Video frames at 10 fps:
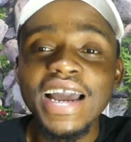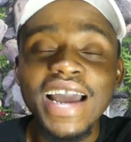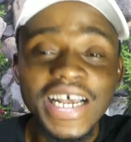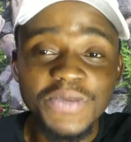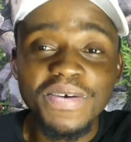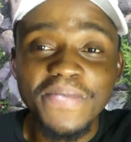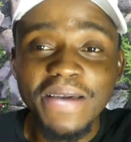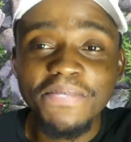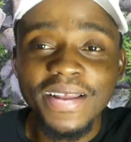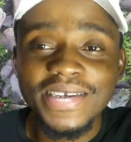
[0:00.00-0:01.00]
It has been
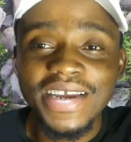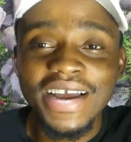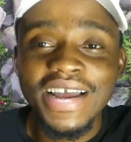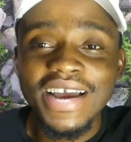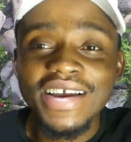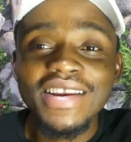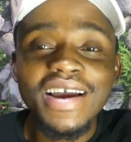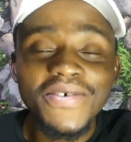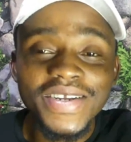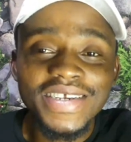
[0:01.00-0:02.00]
my pleasure
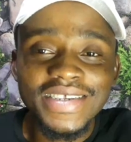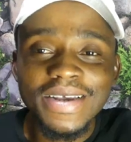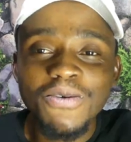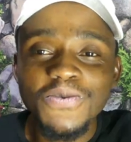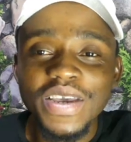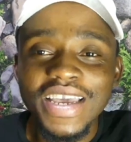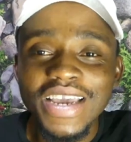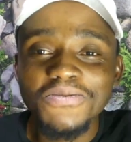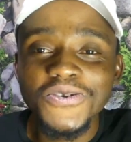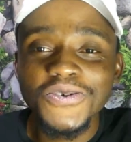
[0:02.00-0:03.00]
narrating some of the
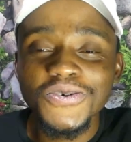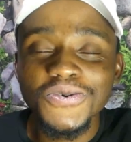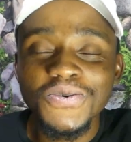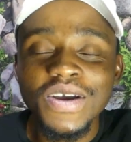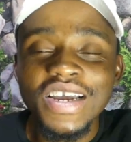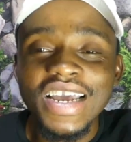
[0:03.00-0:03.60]
games to you.